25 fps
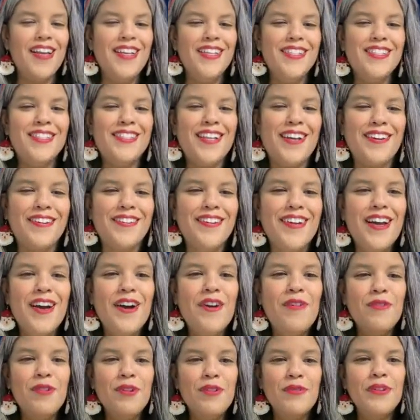So
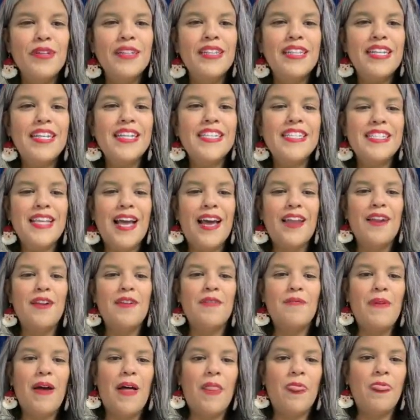we're really excited
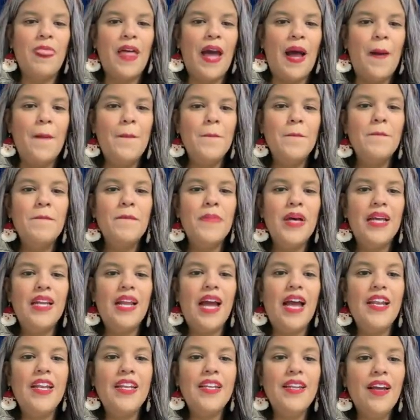about that. But
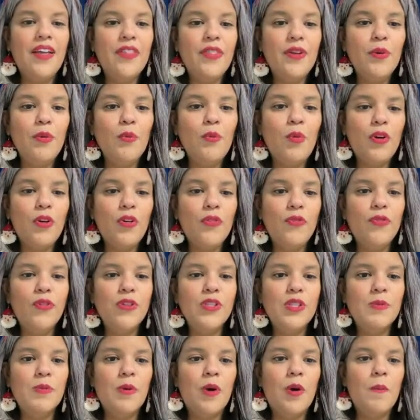another wonderful
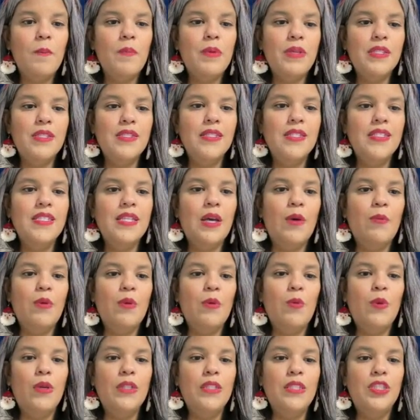small business that we
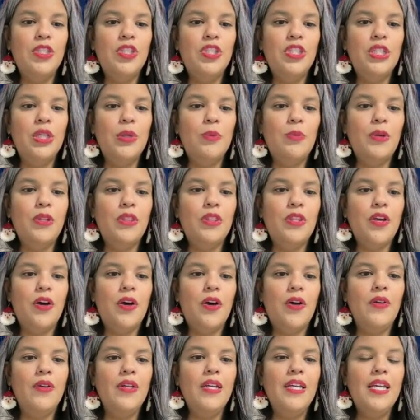want to share with
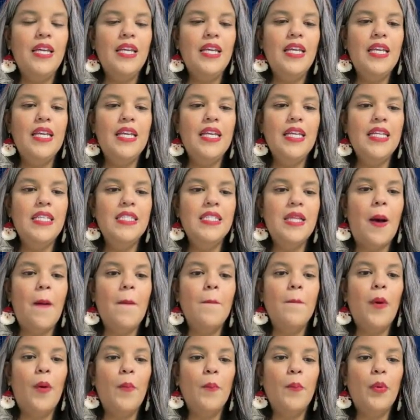y'all is
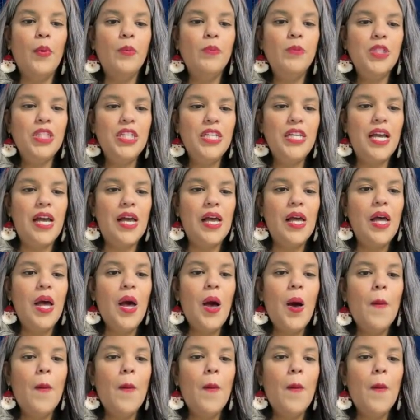Bombo Chiya.